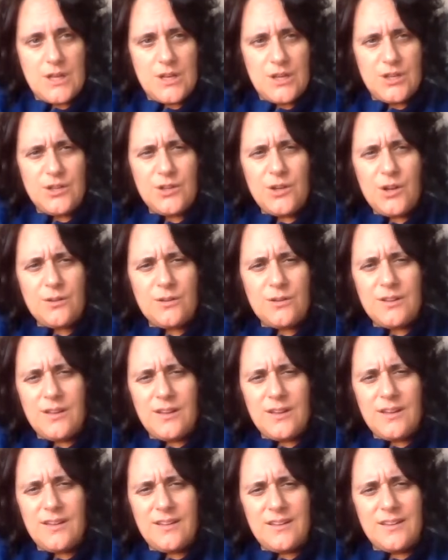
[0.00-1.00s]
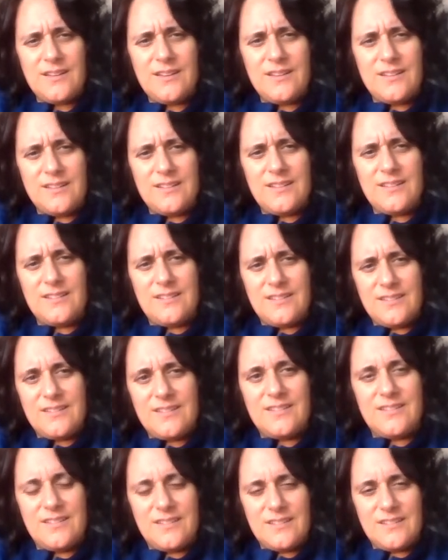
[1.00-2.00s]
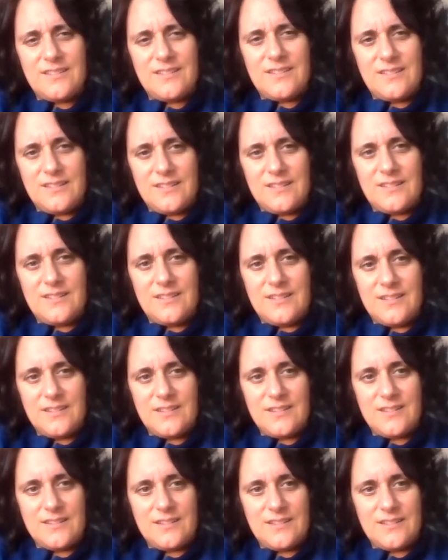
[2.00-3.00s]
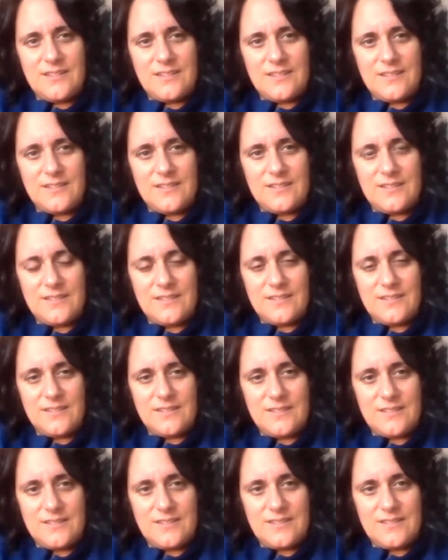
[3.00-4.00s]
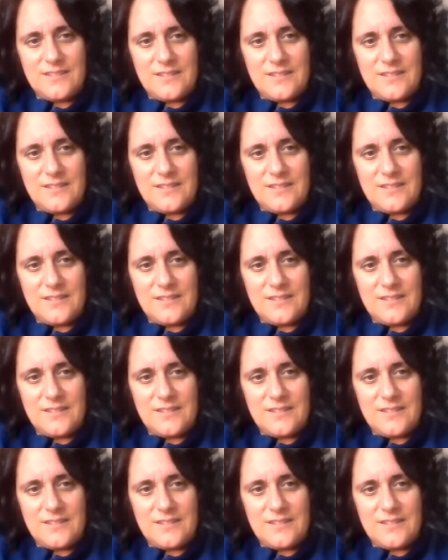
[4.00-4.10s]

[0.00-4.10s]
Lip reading: (silent)